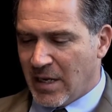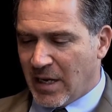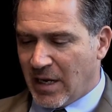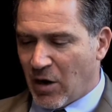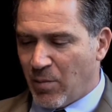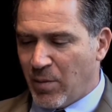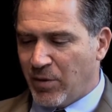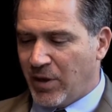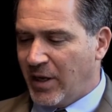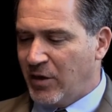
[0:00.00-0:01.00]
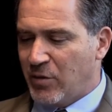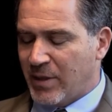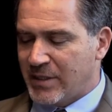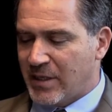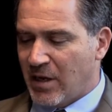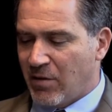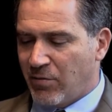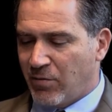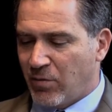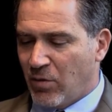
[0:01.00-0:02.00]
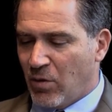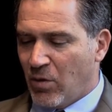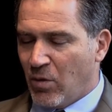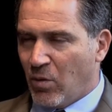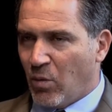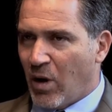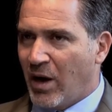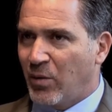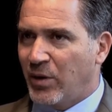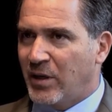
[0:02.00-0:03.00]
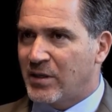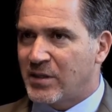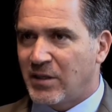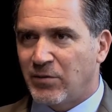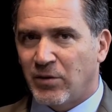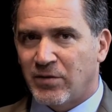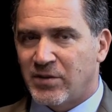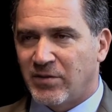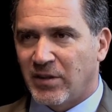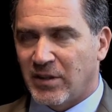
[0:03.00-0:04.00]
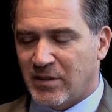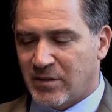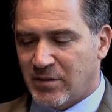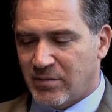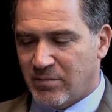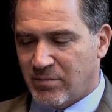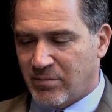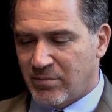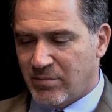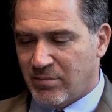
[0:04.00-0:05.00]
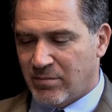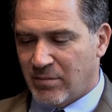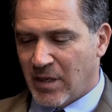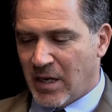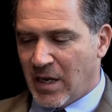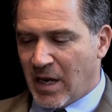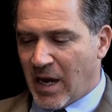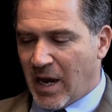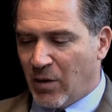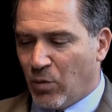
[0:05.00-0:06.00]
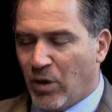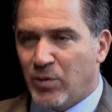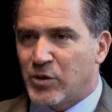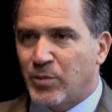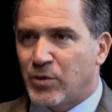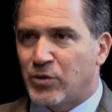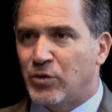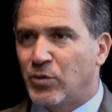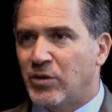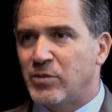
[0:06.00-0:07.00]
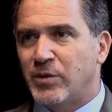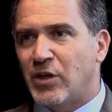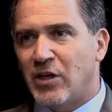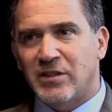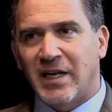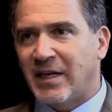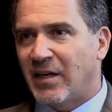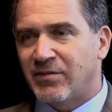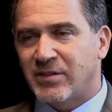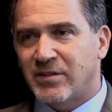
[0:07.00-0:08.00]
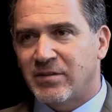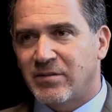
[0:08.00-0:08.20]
And I remember thinking to myself, why are we in a city full of civilians? And what are we supposed to do with these batons and handcuffs?